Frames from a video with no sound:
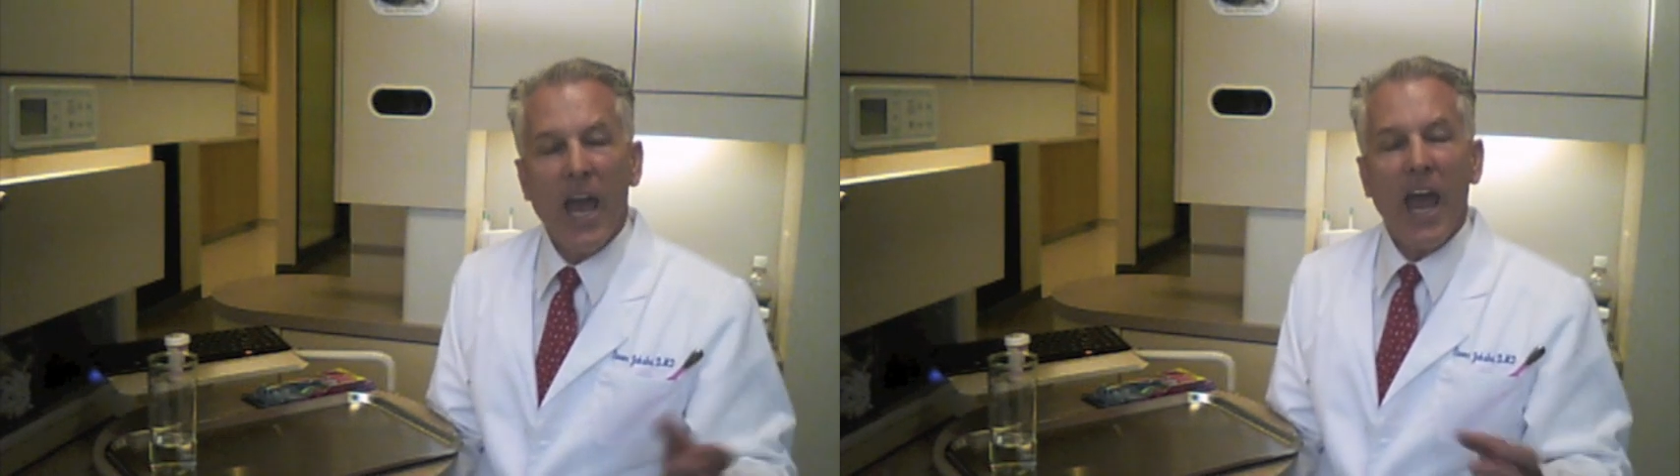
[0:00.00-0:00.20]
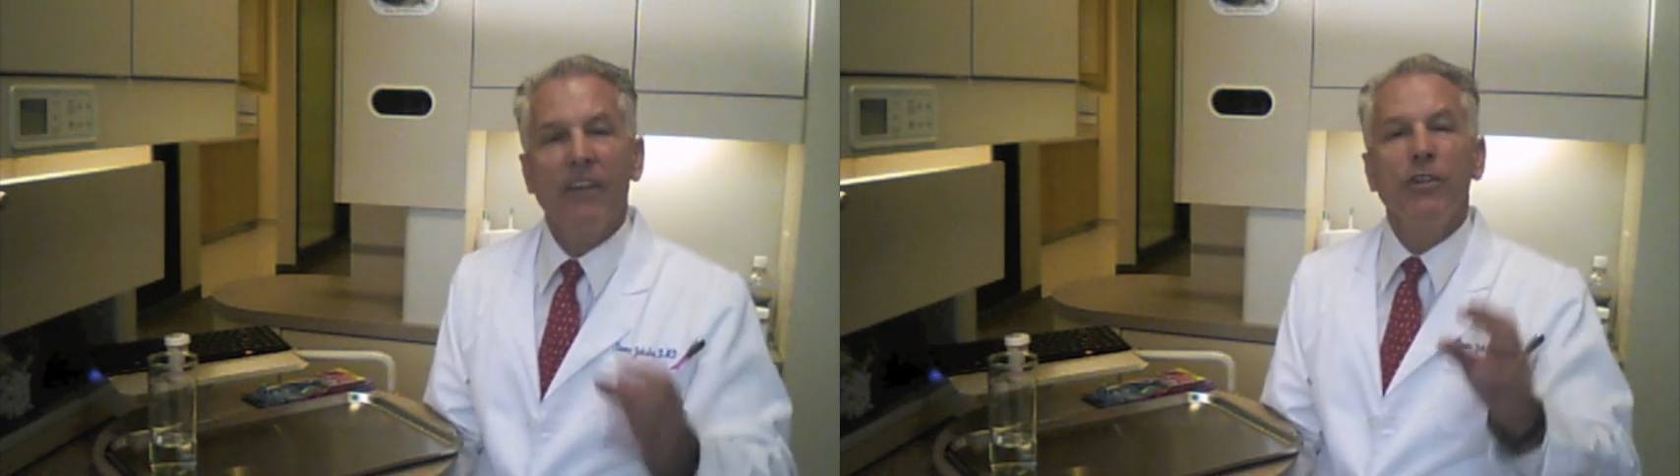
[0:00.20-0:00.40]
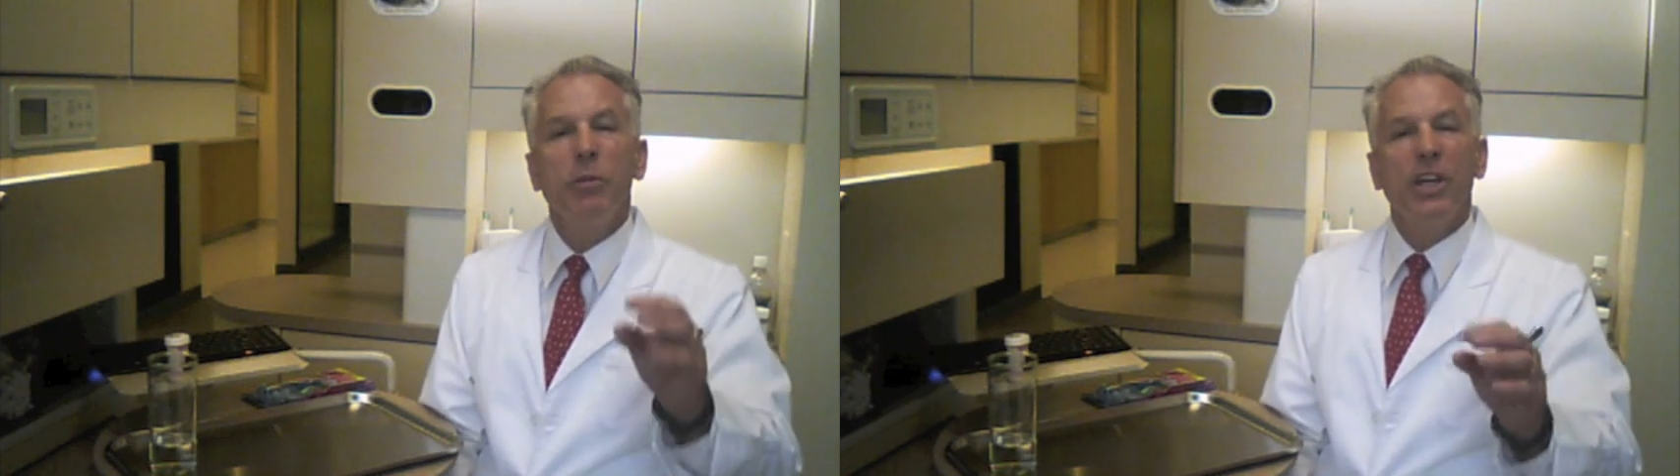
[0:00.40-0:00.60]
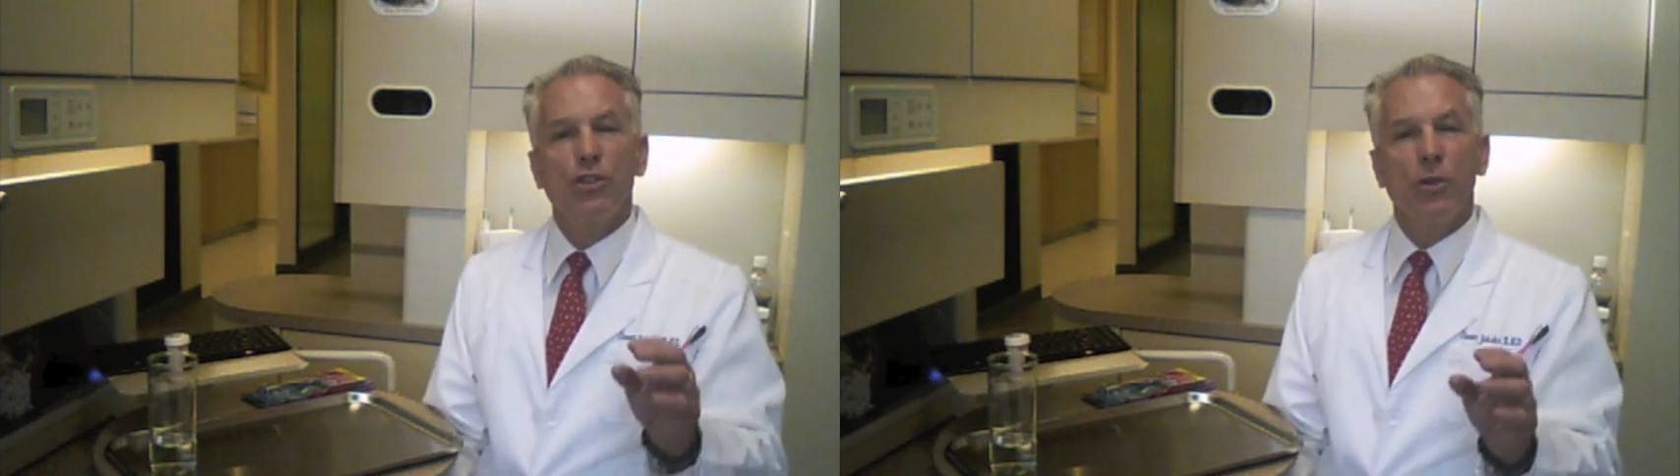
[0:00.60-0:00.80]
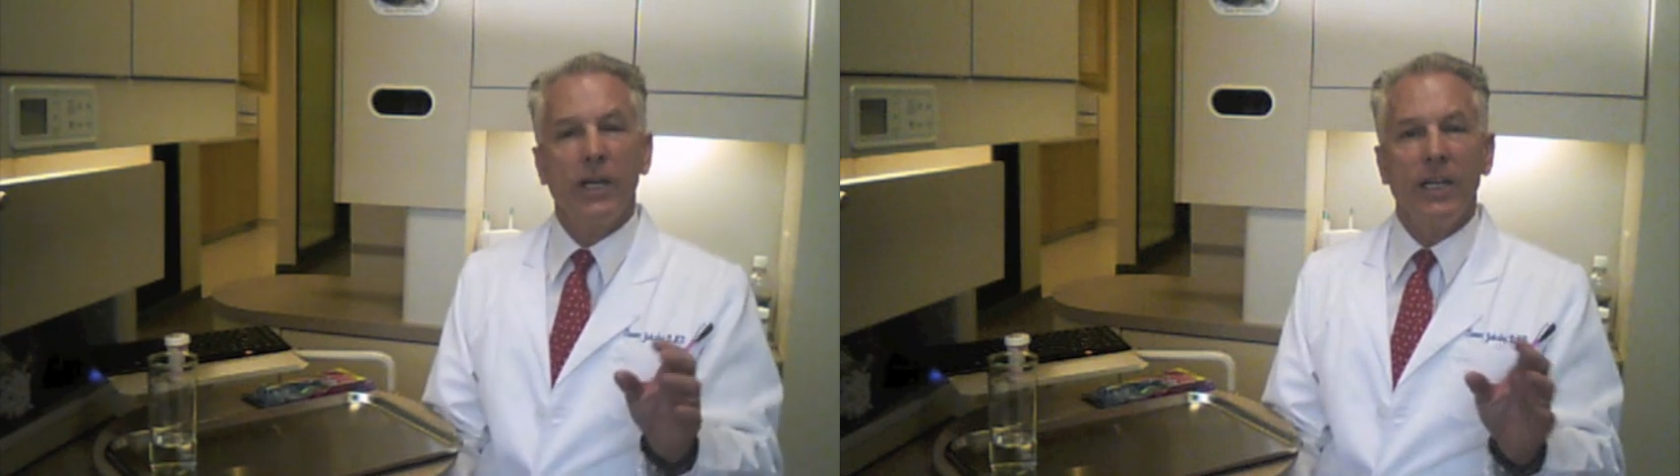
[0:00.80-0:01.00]
Everybody's
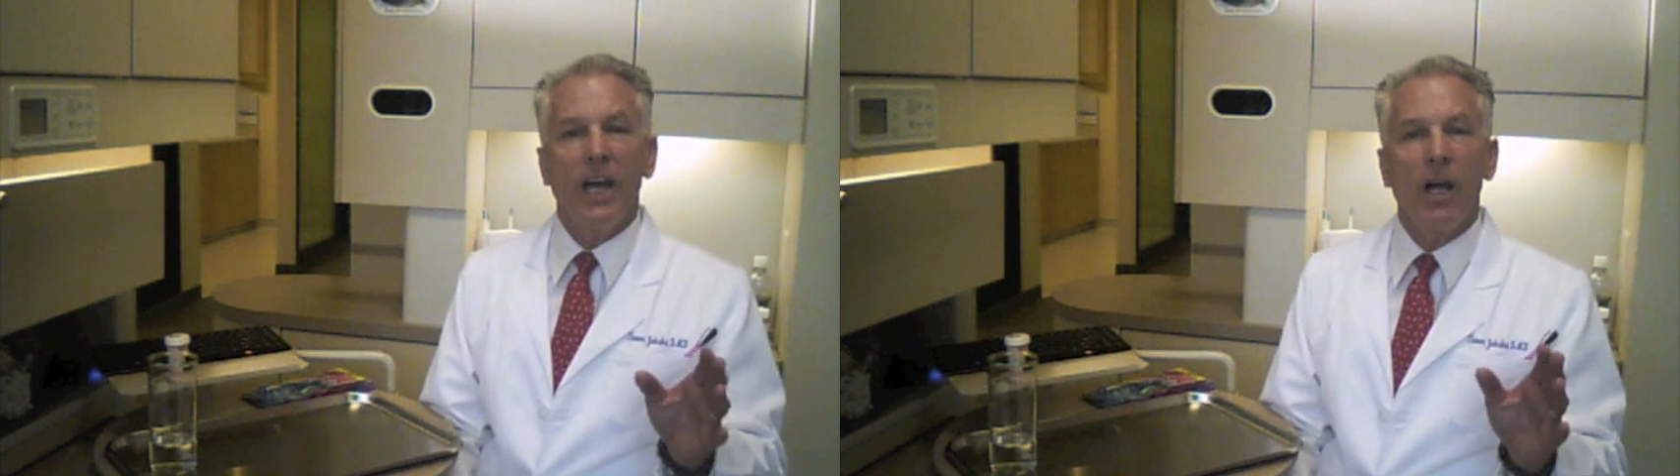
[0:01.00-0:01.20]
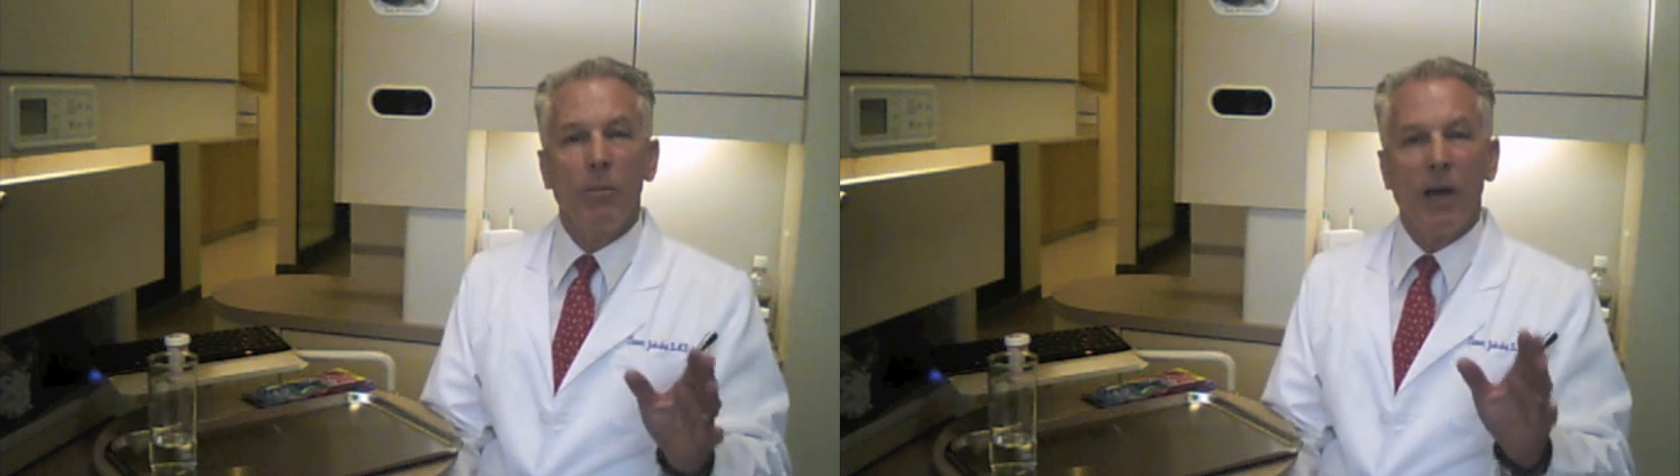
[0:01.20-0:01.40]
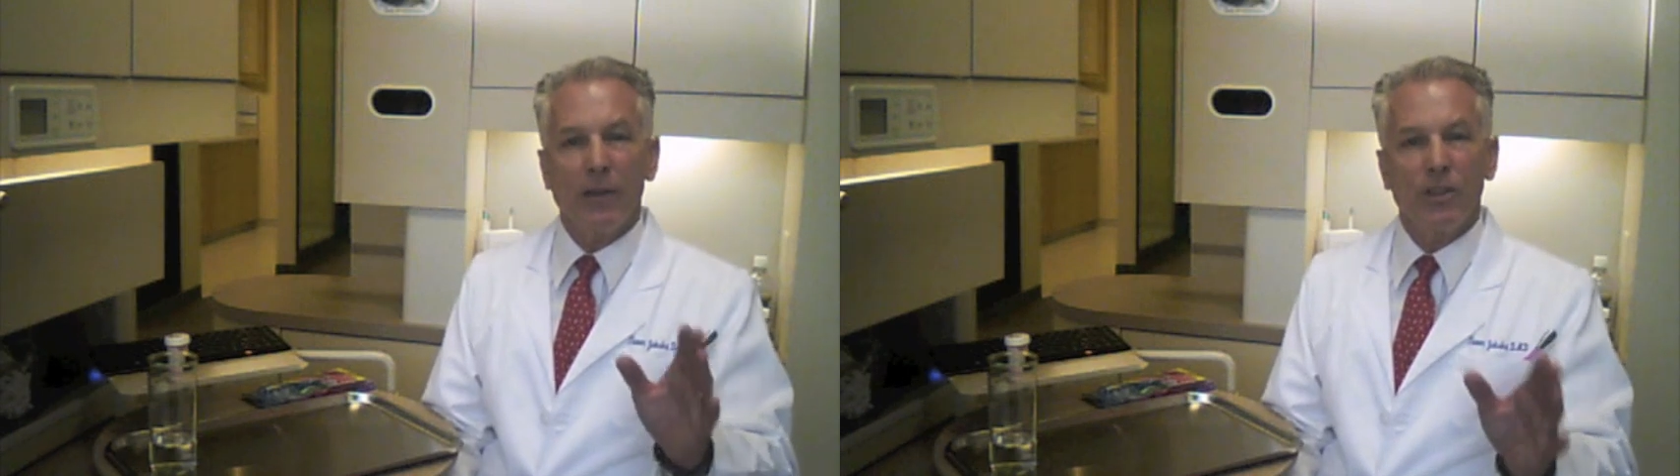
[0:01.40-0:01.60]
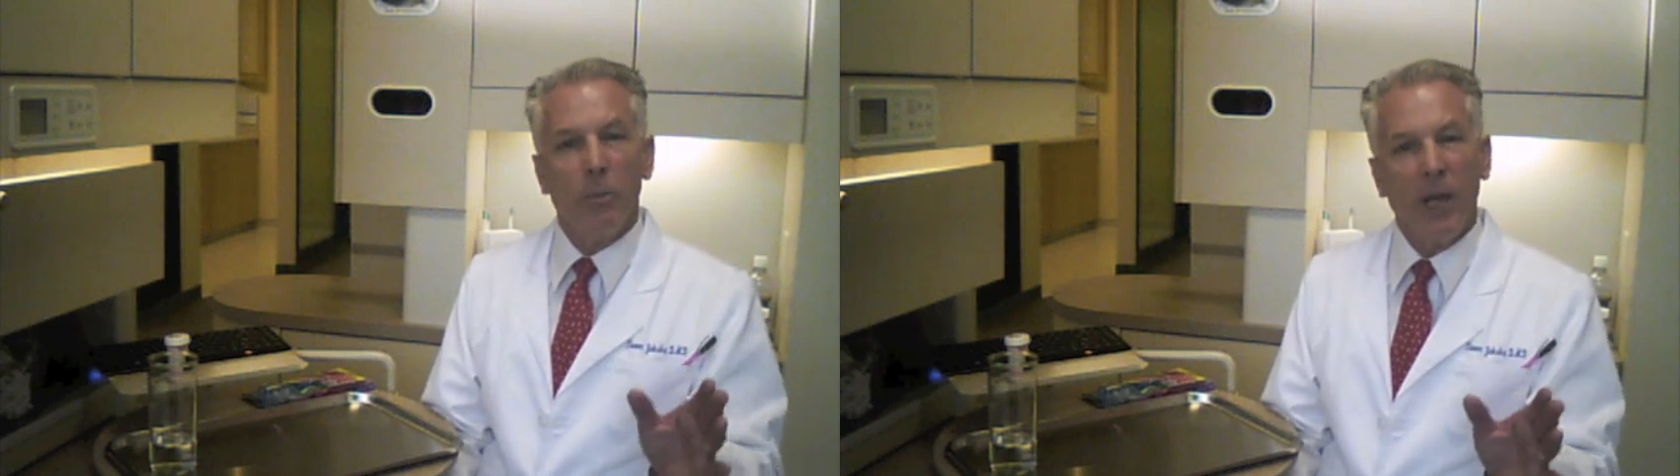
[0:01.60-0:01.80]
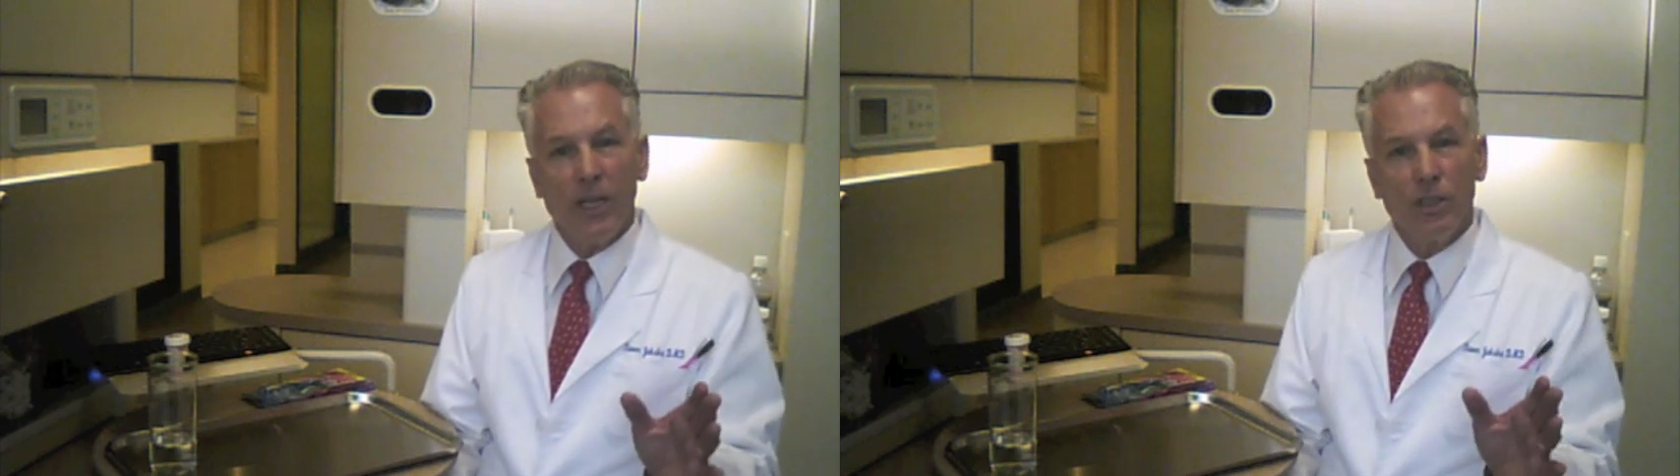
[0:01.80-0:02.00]
trying to help out the
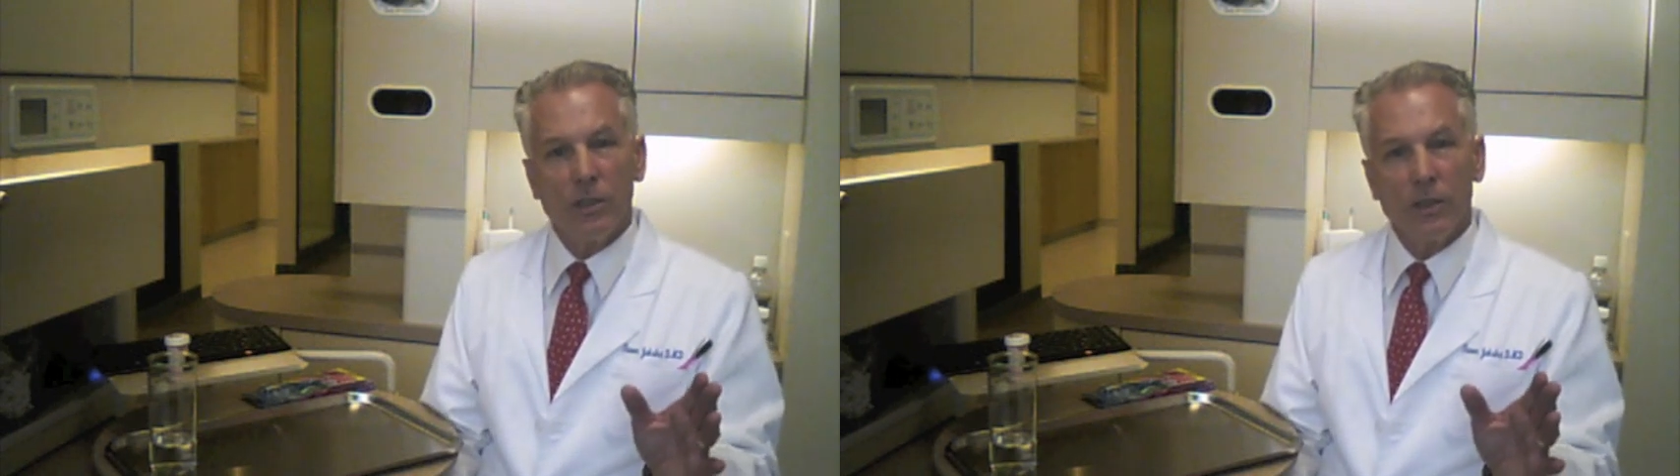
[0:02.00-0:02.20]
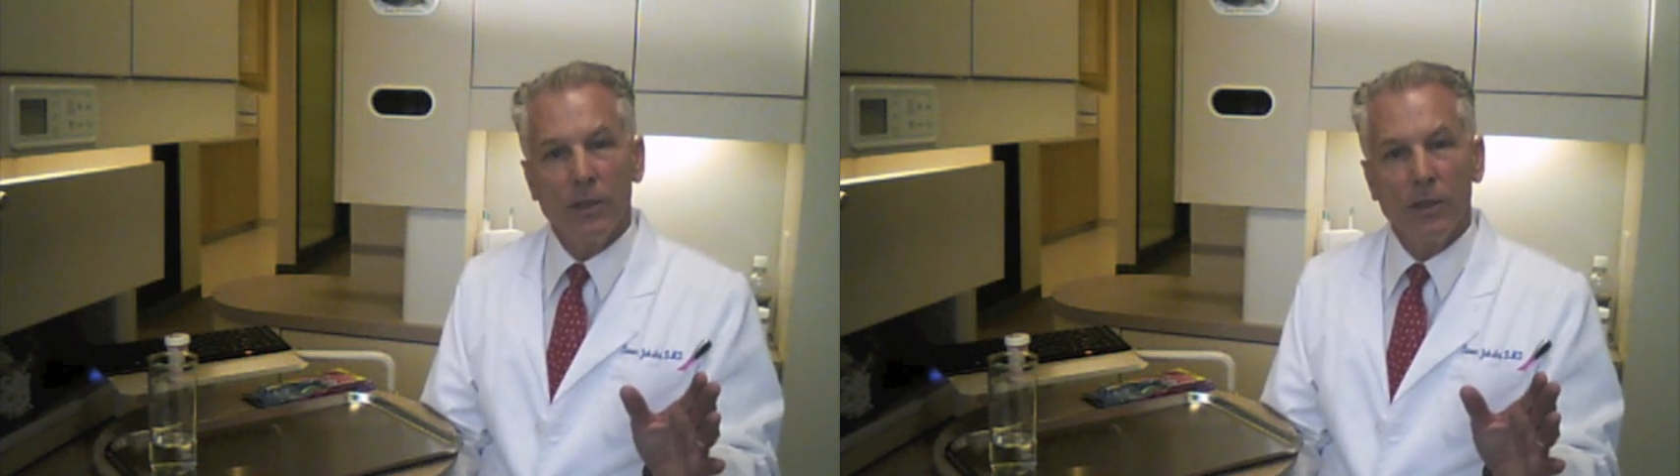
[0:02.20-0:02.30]
patient.